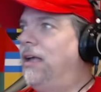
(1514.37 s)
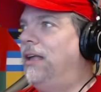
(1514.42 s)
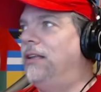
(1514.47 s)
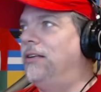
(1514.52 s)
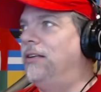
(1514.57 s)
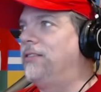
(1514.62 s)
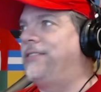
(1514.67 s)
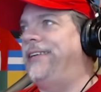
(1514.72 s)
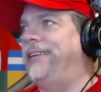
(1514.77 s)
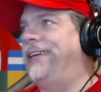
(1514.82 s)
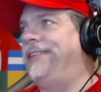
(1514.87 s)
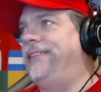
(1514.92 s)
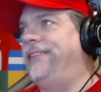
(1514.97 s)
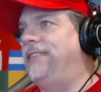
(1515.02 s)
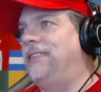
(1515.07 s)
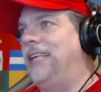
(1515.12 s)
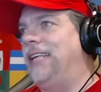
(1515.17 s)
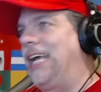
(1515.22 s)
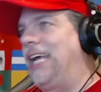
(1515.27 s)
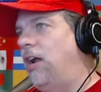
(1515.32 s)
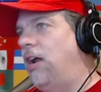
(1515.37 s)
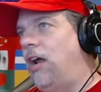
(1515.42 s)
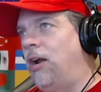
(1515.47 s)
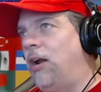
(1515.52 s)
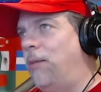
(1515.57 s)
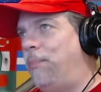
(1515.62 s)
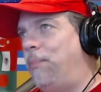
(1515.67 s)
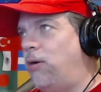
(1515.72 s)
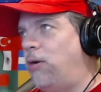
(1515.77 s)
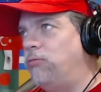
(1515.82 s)
Looks like this is like on
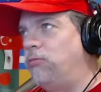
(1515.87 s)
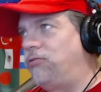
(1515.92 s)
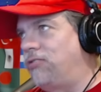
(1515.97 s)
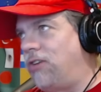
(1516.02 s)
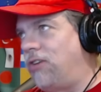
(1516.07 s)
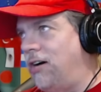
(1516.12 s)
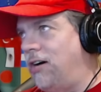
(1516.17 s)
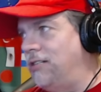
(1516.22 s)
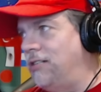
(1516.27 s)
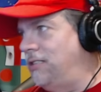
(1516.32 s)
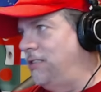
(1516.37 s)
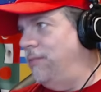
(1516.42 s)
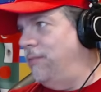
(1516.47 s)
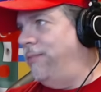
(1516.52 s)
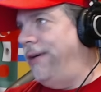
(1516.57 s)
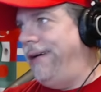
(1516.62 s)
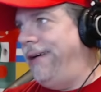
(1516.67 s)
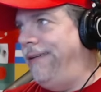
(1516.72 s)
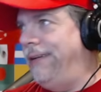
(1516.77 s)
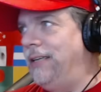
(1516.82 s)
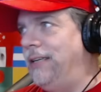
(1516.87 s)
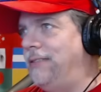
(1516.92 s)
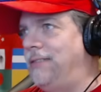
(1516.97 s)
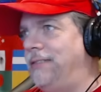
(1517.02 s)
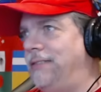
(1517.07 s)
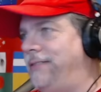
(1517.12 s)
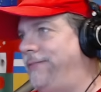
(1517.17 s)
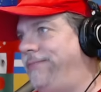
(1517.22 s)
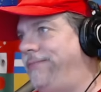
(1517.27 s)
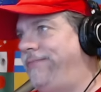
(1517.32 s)
a postcard somewhere, and
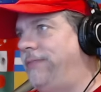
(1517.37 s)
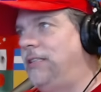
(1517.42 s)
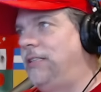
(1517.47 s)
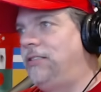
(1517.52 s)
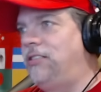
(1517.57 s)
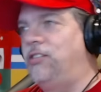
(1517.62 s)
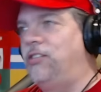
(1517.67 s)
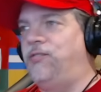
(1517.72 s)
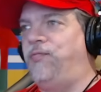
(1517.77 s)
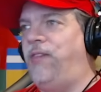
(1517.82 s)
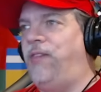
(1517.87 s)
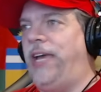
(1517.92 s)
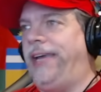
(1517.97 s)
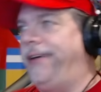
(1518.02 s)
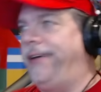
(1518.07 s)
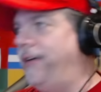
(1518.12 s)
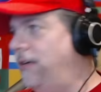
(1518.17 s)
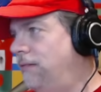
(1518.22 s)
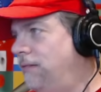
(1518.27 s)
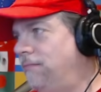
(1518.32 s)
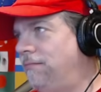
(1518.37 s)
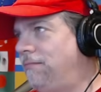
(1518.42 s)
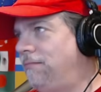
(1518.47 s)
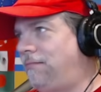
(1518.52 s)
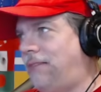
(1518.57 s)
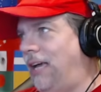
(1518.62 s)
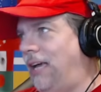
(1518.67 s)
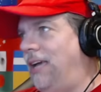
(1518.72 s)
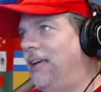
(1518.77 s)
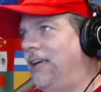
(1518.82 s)
it's just fake.
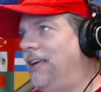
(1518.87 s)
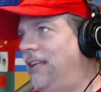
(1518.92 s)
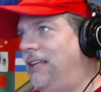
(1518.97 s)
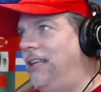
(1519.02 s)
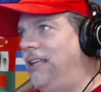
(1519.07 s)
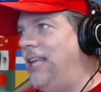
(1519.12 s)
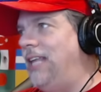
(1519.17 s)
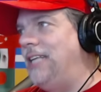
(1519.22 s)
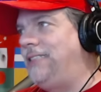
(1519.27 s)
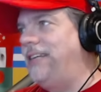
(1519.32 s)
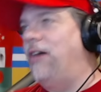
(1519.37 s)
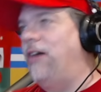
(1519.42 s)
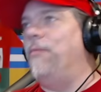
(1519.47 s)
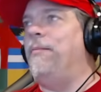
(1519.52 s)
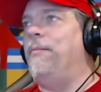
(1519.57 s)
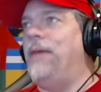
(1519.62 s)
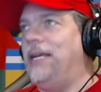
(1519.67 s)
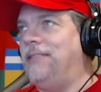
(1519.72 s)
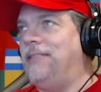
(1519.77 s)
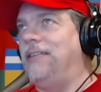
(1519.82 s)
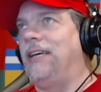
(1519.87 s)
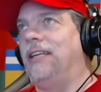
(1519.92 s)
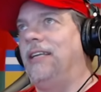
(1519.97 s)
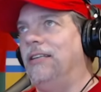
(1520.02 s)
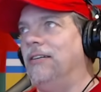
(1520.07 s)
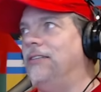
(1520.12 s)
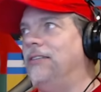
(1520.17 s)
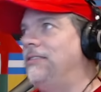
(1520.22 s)
That's how amazing it looks.